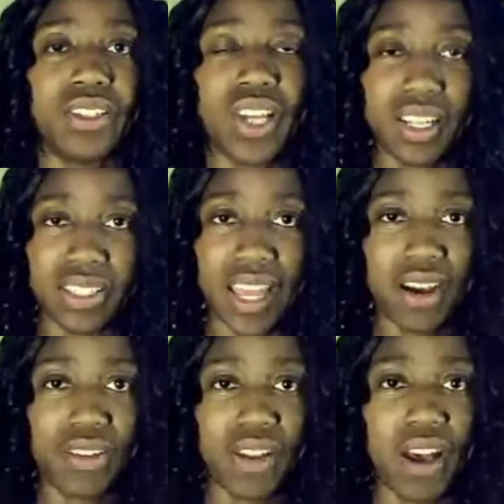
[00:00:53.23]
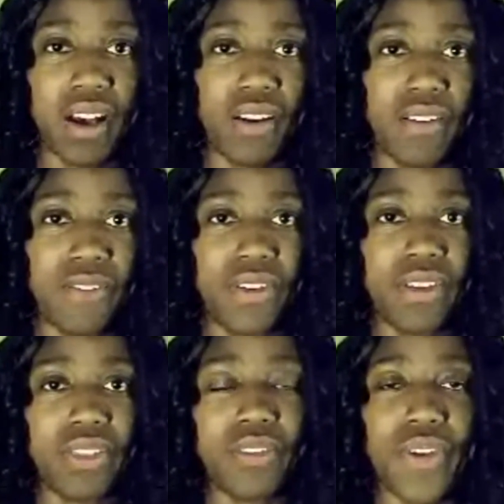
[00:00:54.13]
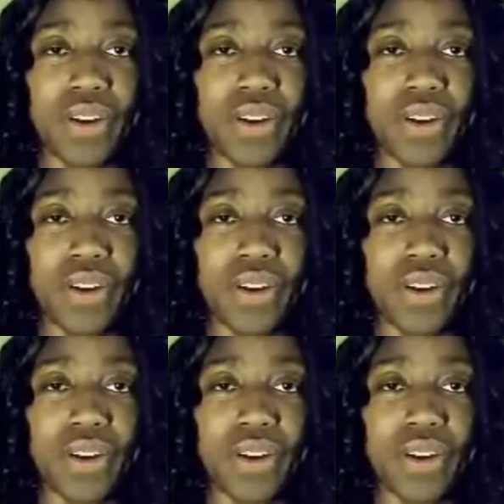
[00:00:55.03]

shutdown of the